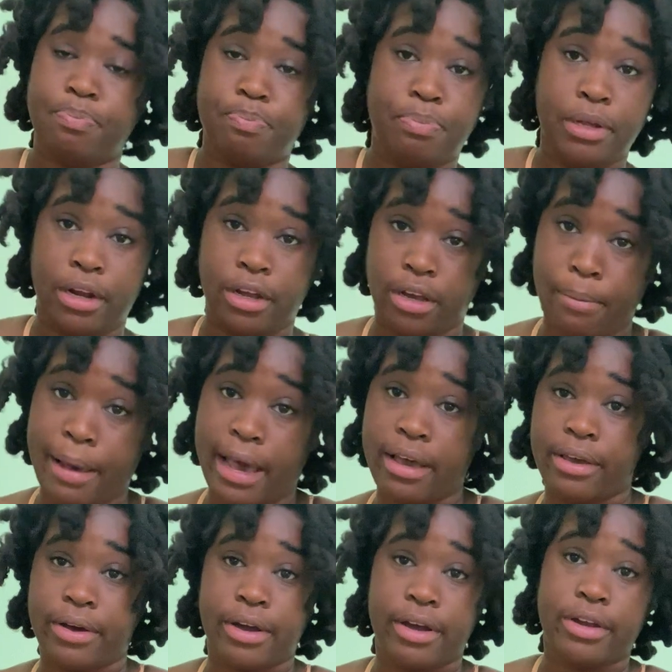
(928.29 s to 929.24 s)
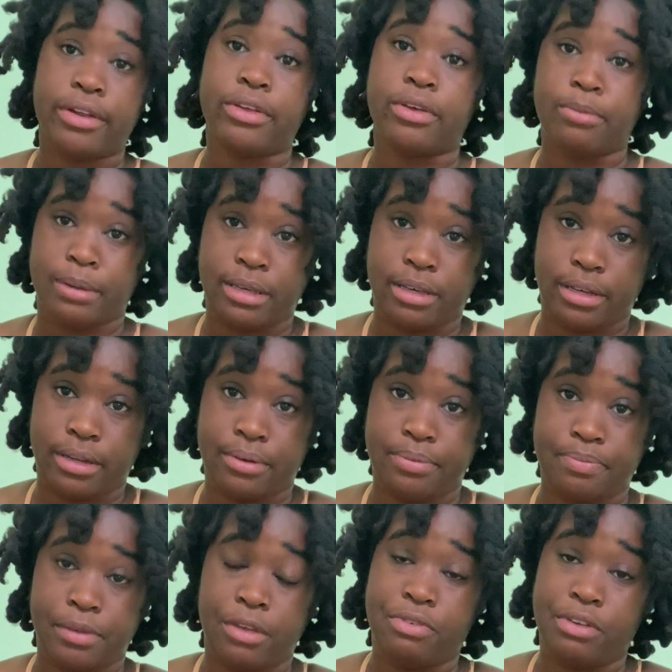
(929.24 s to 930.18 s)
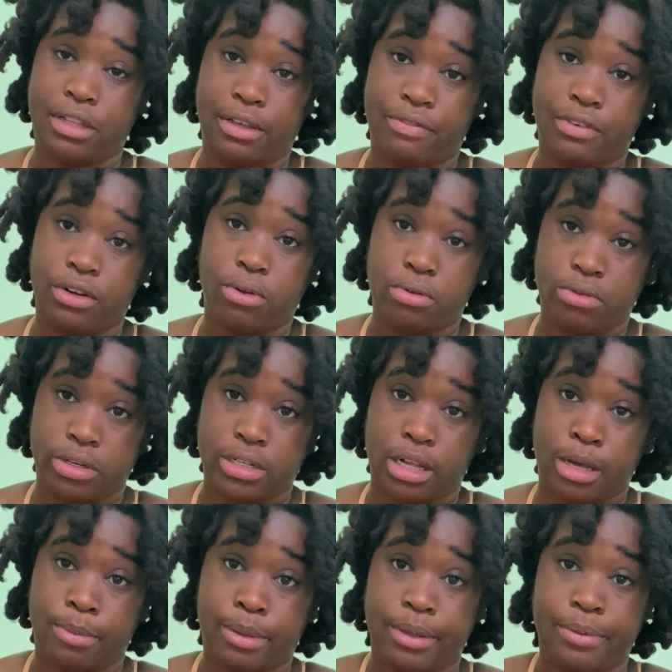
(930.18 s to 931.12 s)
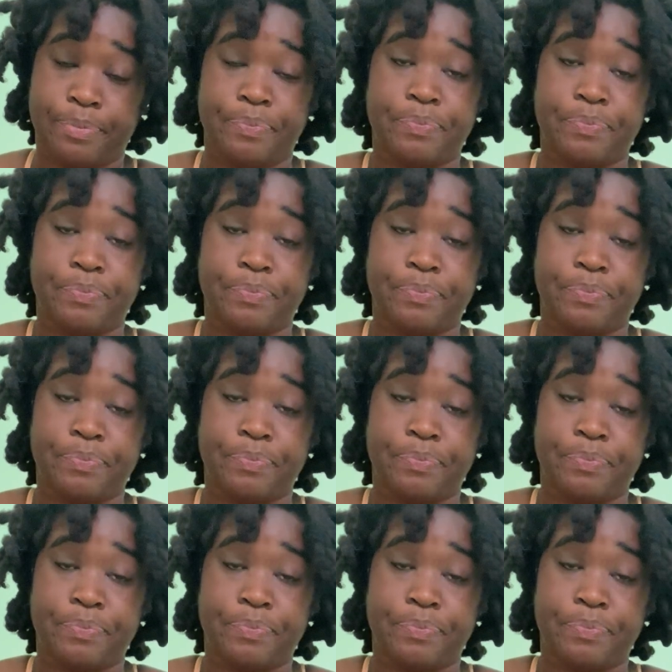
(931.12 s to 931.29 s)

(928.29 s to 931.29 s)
put it in your backyard, you'll be good if you live in a colder climate.